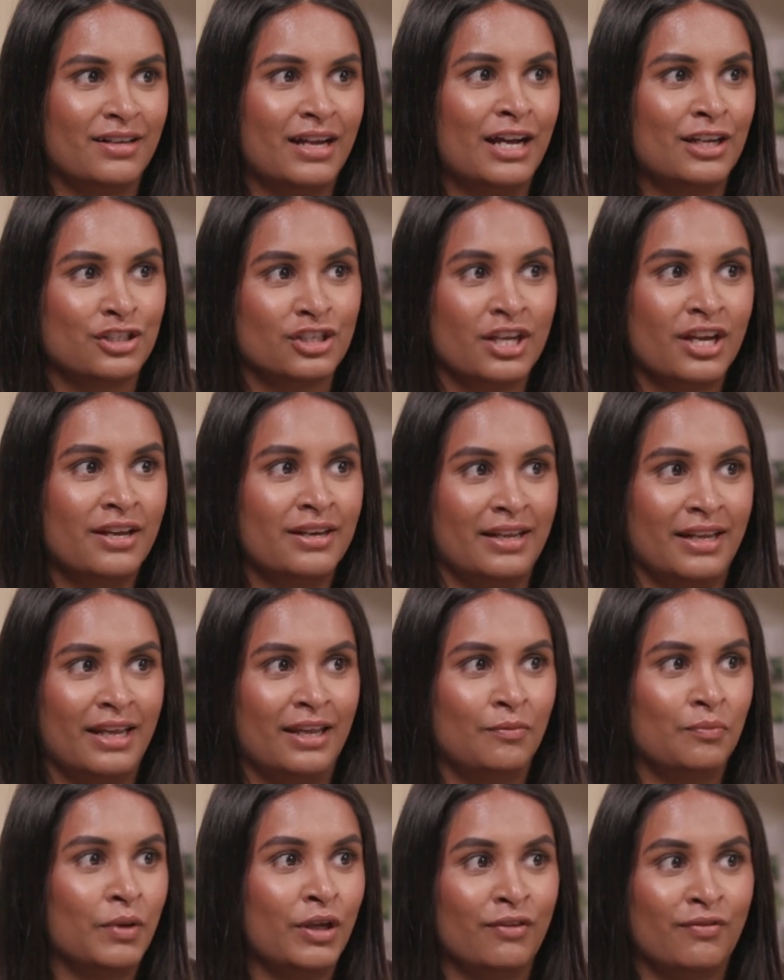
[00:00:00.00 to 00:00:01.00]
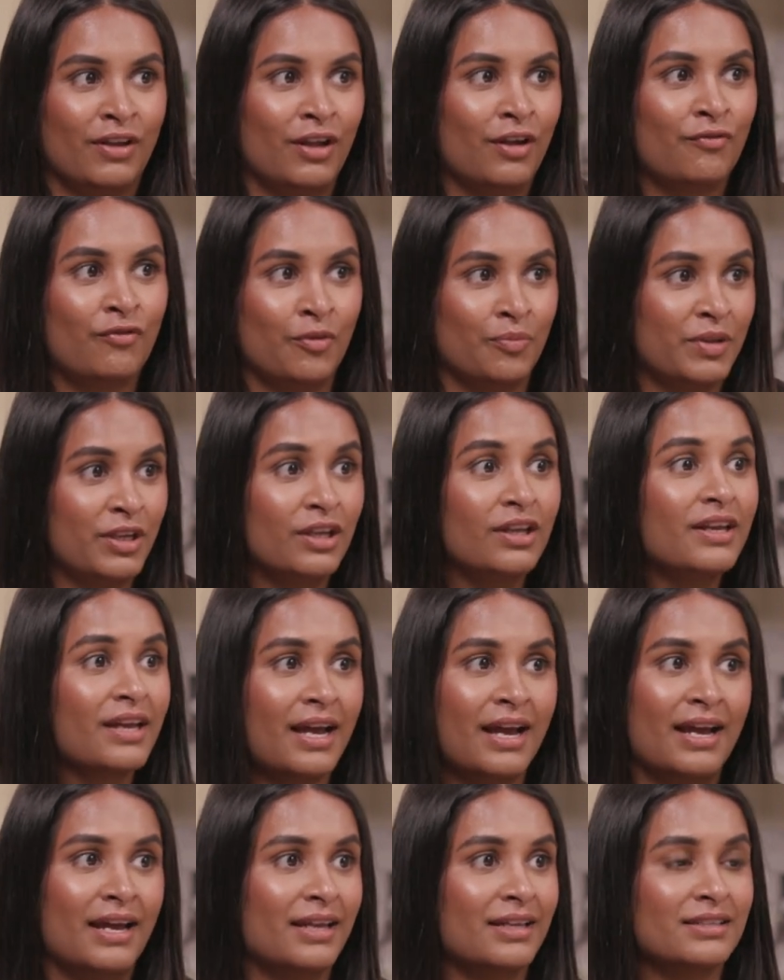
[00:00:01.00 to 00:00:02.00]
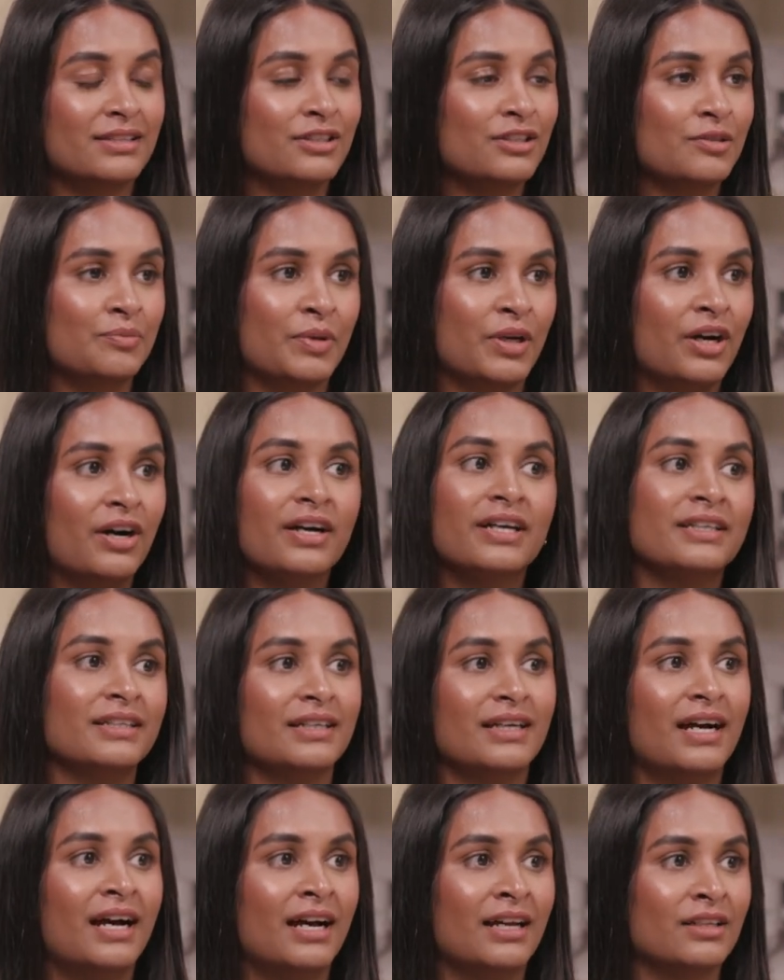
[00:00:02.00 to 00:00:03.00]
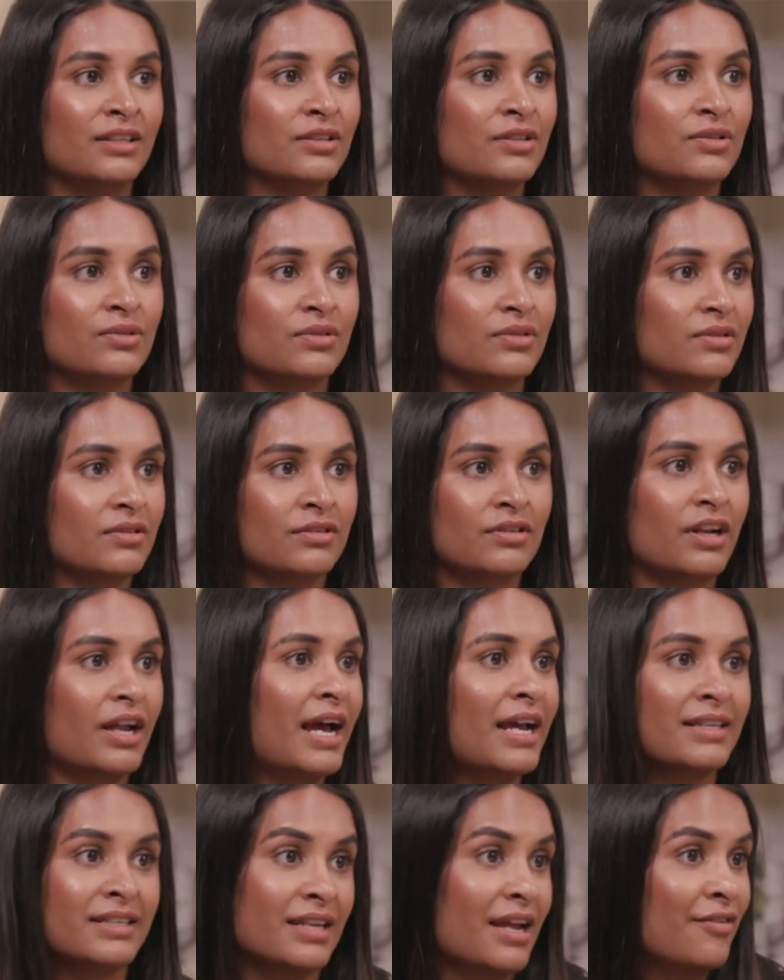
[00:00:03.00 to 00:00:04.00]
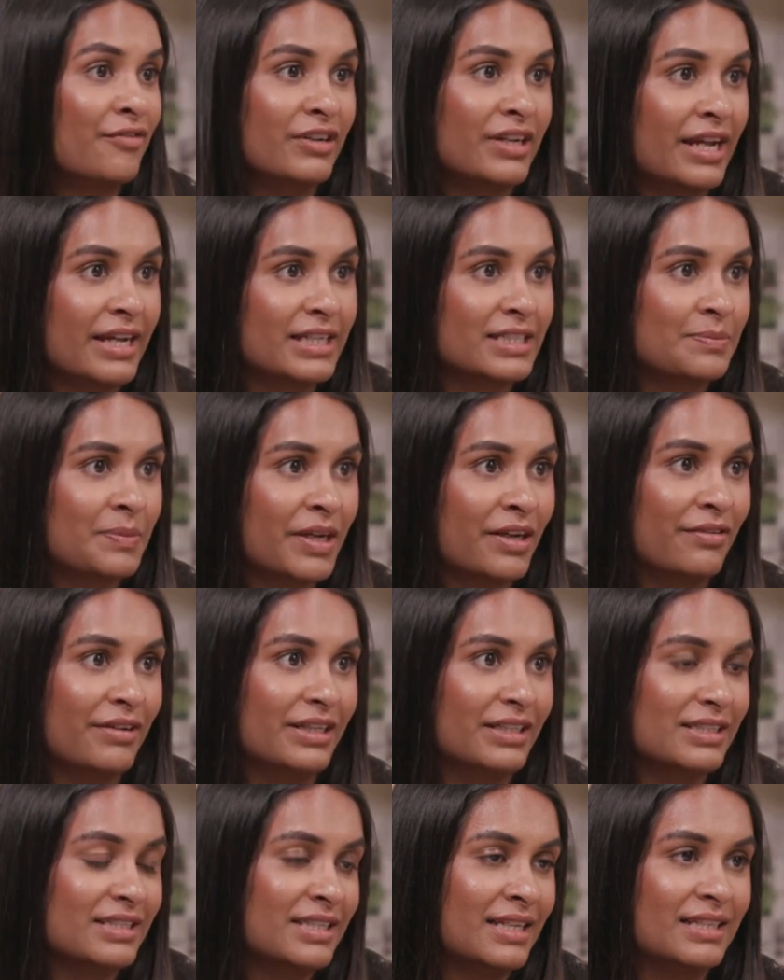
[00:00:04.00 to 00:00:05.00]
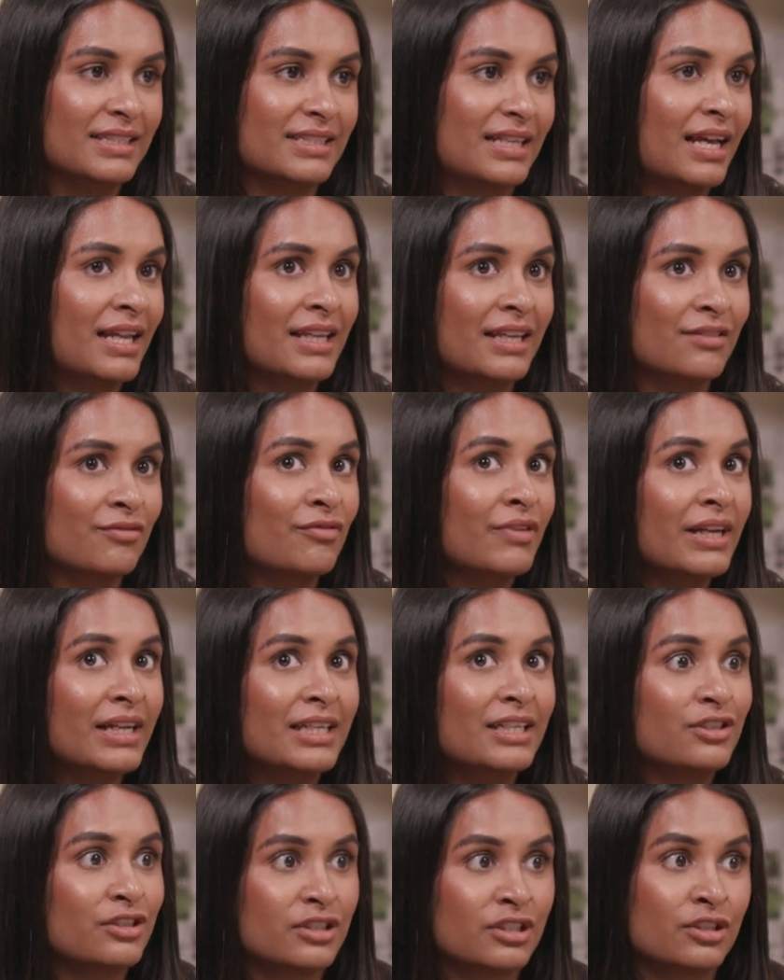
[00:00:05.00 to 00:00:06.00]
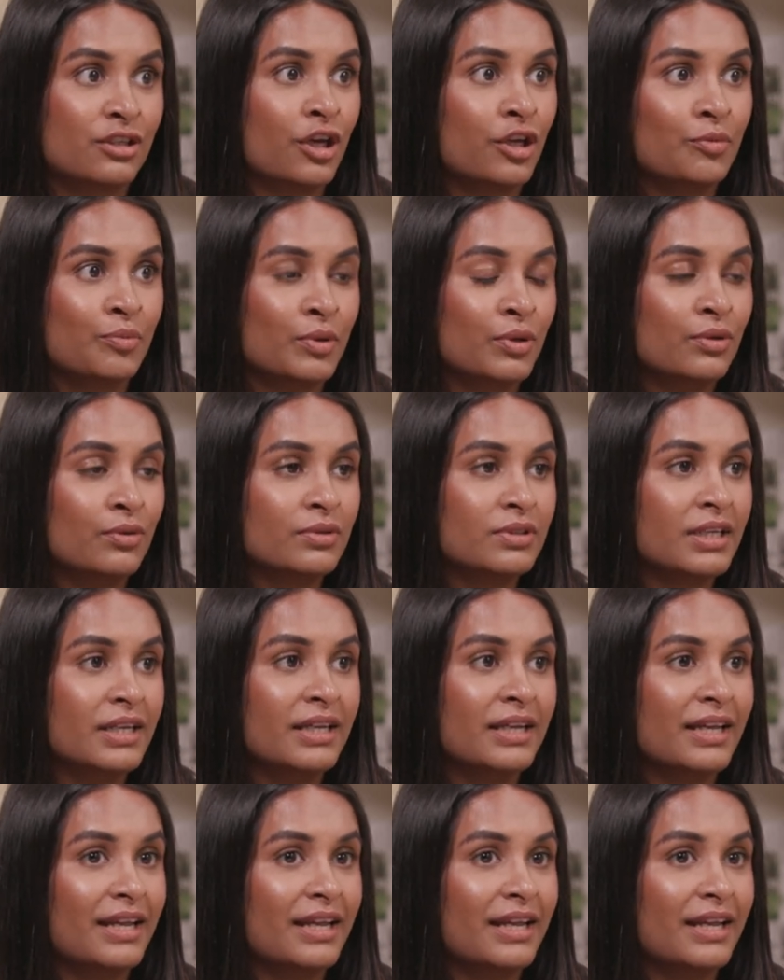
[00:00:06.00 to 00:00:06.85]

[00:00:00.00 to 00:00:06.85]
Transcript: our journey moving from the UK to Dubai and everyday experiences. And it really just snowballed.